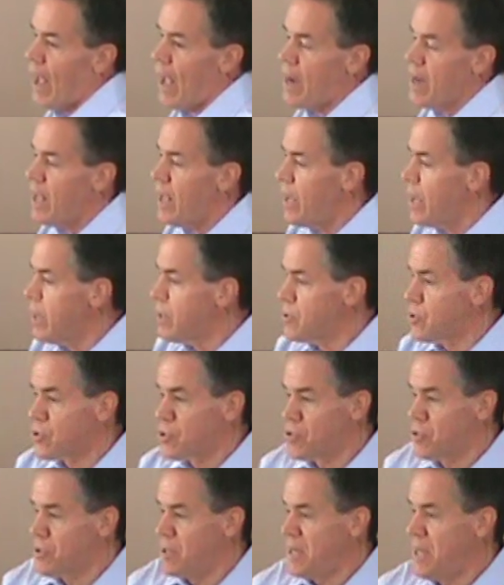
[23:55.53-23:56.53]
And he
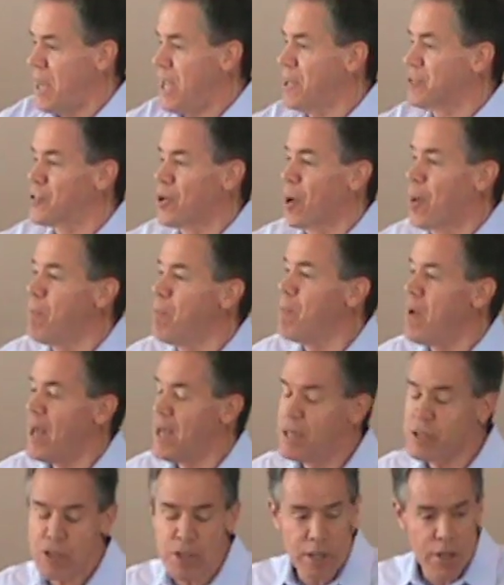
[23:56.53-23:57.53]
is, he is an
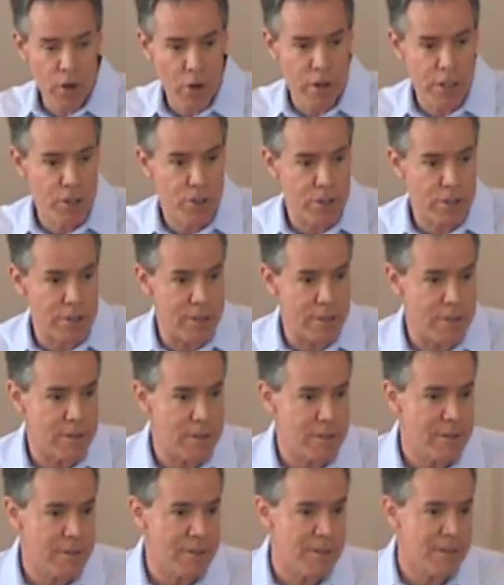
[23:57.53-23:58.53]
amazing Christian
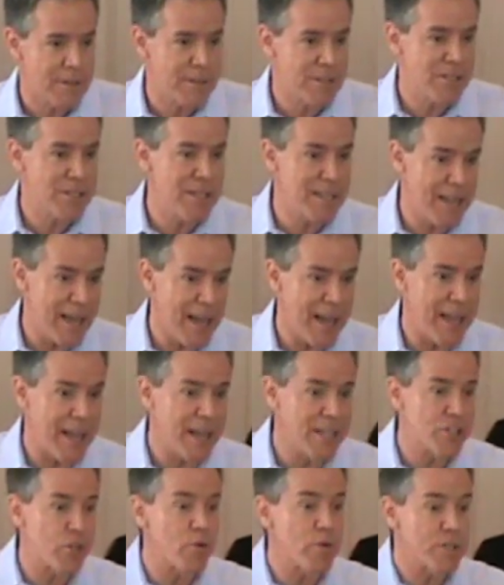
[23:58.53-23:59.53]

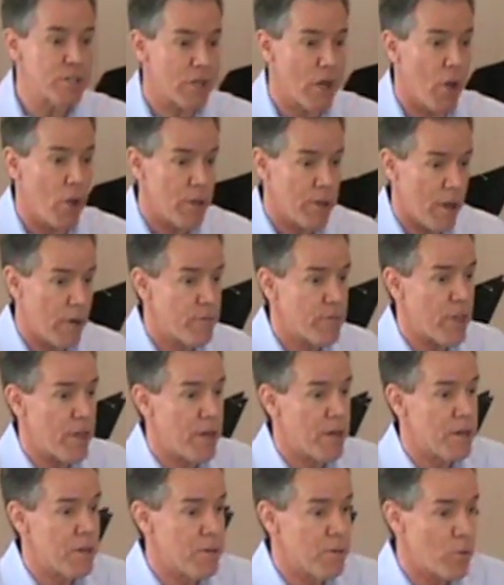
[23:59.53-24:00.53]
today as a result of
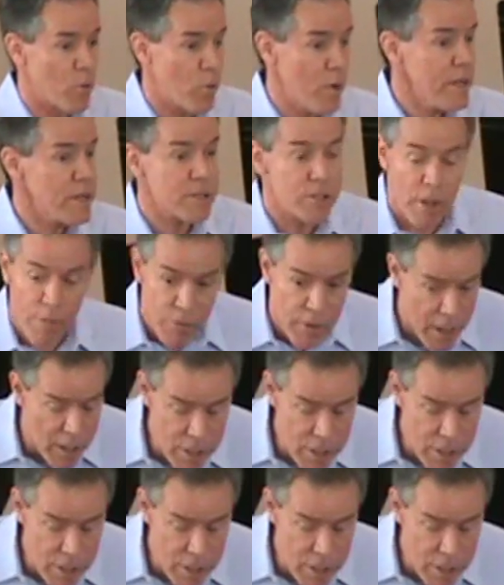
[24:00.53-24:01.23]
their witness, of